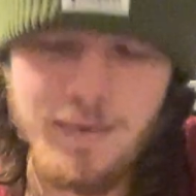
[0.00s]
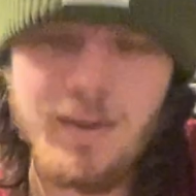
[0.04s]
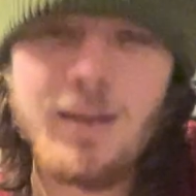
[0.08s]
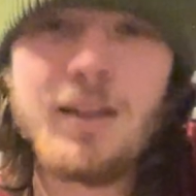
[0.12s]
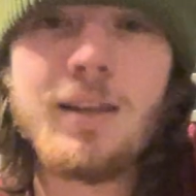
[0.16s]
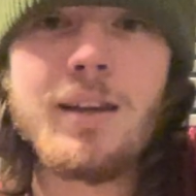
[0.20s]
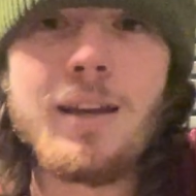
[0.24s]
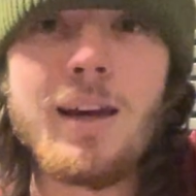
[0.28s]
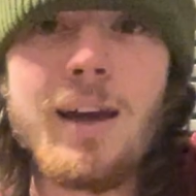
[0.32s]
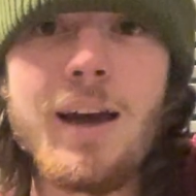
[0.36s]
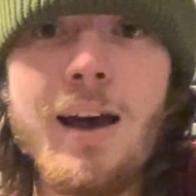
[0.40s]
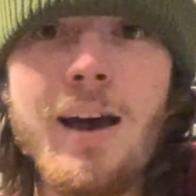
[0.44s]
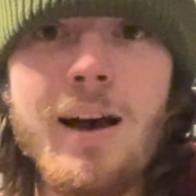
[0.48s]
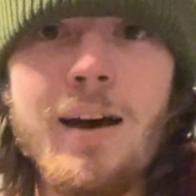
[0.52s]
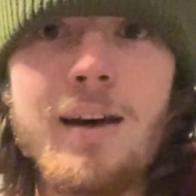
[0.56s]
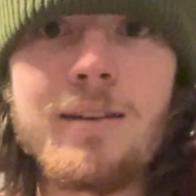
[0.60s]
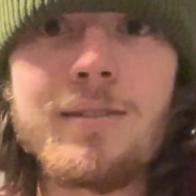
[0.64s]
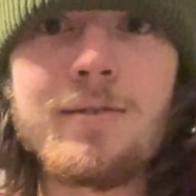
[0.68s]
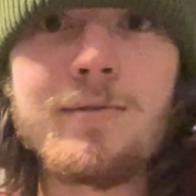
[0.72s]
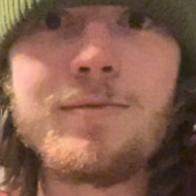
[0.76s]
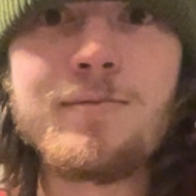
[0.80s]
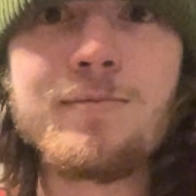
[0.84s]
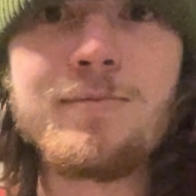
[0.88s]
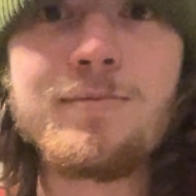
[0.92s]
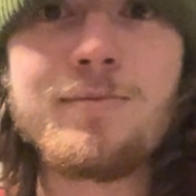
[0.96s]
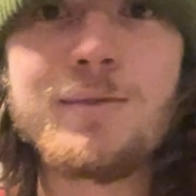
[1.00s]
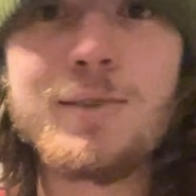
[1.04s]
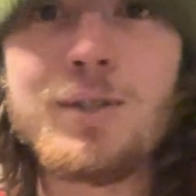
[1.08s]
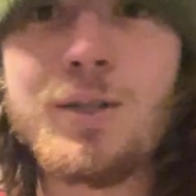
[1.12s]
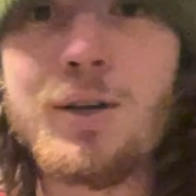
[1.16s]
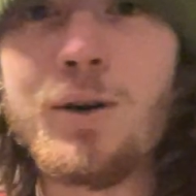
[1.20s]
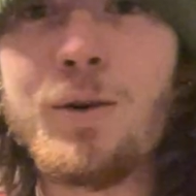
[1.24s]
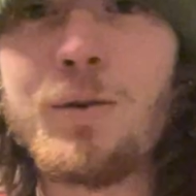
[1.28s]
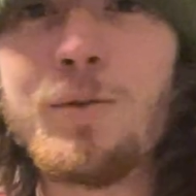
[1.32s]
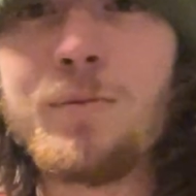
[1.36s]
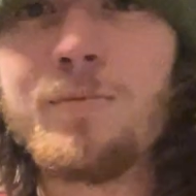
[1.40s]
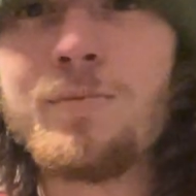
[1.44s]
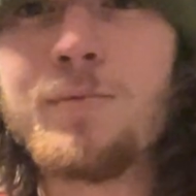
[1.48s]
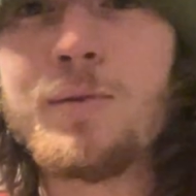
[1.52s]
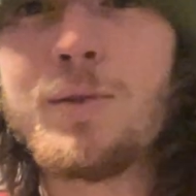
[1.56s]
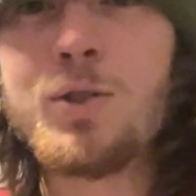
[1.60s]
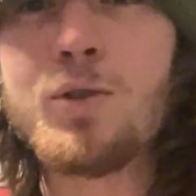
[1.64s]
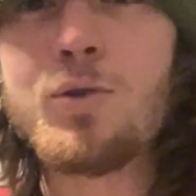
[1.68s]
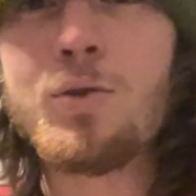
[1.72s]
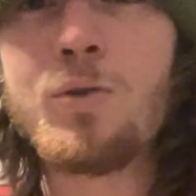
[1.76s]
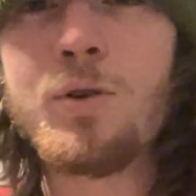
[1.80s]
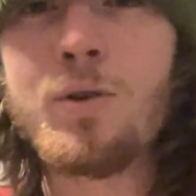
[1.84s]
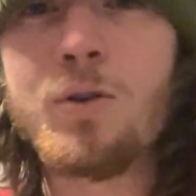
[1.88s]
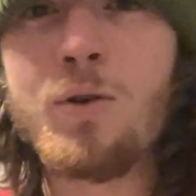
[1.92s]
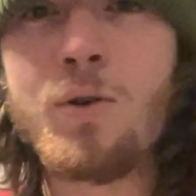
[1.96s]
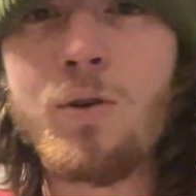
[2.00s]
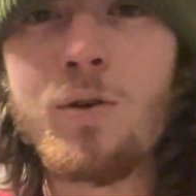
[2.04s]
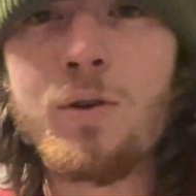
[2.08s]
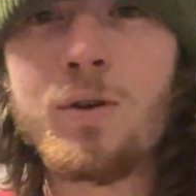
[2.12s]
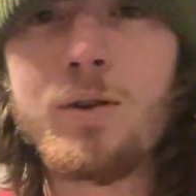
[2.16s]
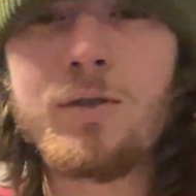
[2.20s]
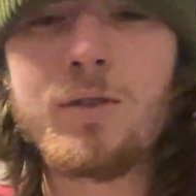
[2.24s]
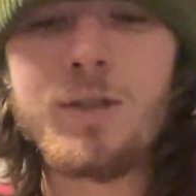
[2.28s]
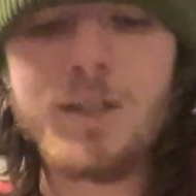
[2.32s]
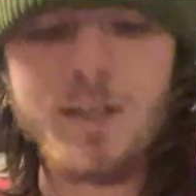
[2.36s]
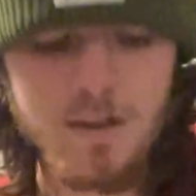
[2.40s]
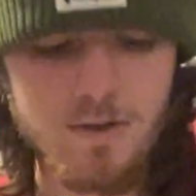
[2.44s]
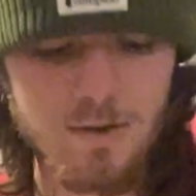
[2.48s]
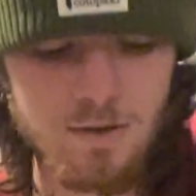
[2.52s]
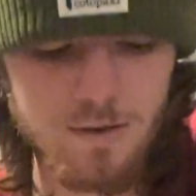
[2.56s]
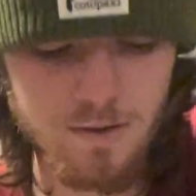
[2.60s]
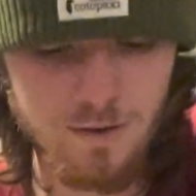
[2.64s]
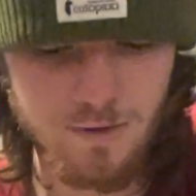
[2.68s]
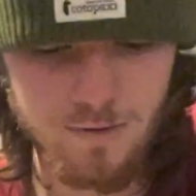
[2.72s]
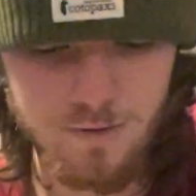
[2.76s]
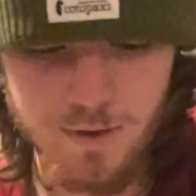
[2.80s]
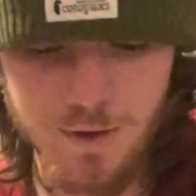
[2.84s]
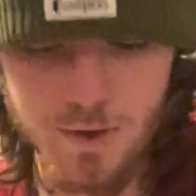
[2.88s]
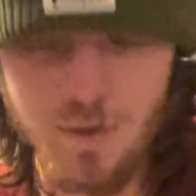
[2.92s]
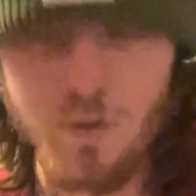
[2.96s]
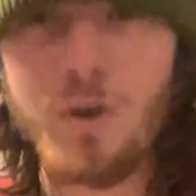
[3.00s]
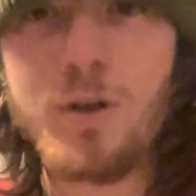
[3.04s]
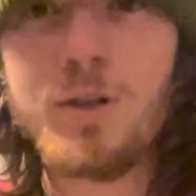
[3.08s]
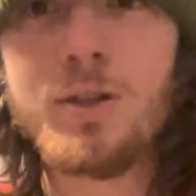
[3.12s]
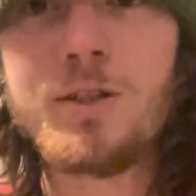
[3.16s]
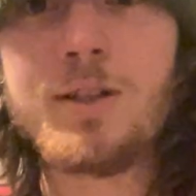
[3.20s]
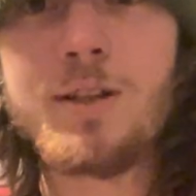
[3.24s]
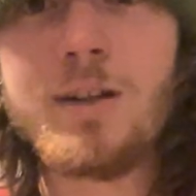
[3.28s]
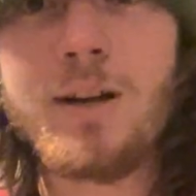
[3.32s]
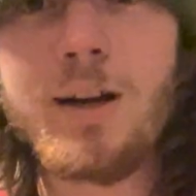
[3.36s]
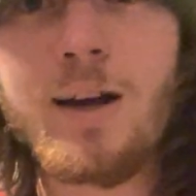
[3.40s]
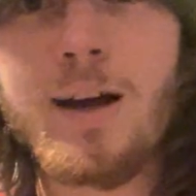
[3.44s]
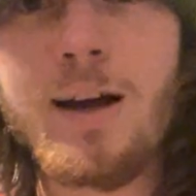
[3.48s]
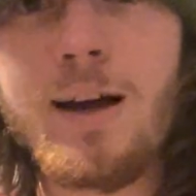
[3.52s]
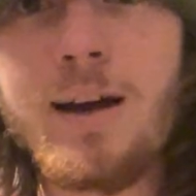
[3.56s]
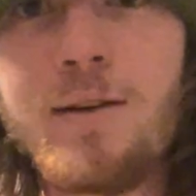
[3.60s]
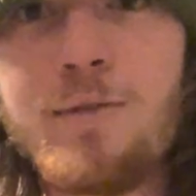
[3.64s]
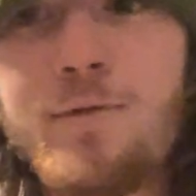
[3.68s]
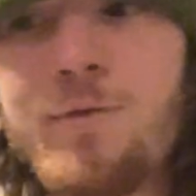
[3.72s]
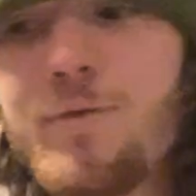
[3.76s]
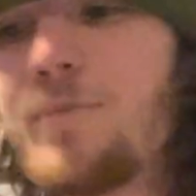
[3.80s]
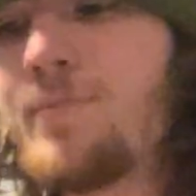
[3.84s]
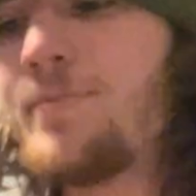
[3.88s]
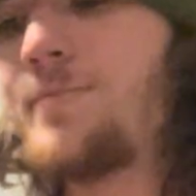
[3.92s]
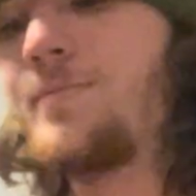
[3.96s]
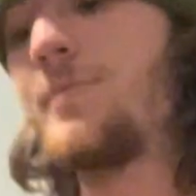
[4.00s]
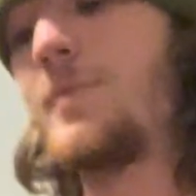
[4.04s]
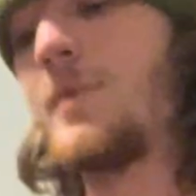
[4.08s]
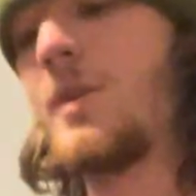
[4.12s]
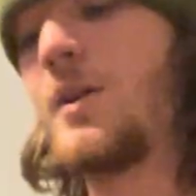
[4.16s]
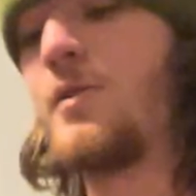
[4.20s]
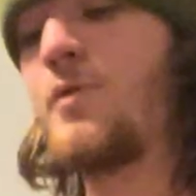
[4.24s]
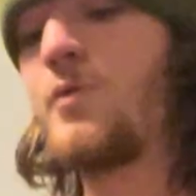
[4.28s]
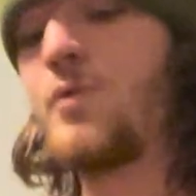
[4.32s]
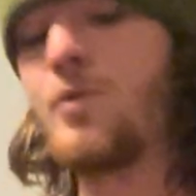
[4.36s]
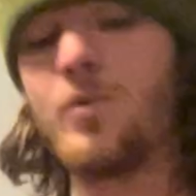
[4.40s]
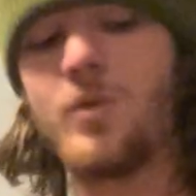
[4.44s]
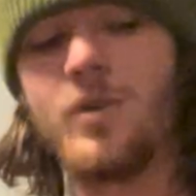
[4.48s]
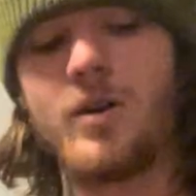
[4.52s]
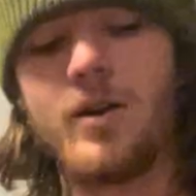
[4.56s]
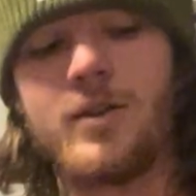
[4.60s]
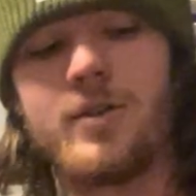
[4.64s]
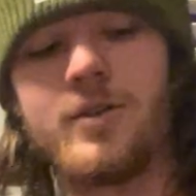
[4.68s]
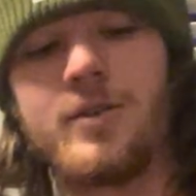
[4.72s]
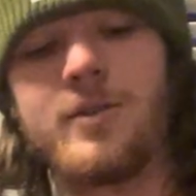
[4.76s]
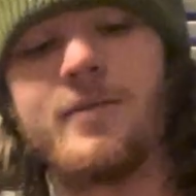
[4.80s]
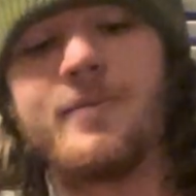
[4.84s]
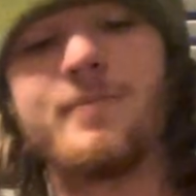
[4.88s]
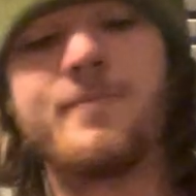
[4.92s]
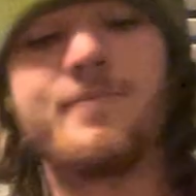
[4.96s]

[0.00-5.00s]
Yeah, so 2 1/4 liters of storage that I have for water.